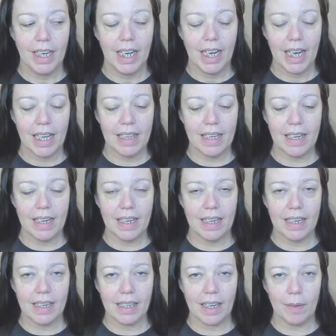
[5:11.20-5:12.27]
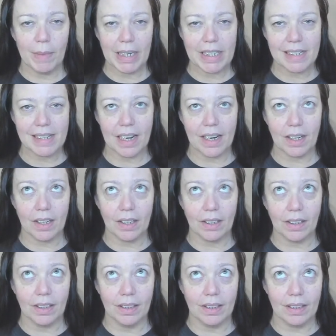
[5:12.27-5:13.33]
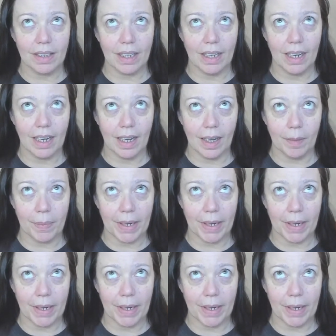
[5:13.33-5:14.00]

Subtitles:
And then come back to center. Look up.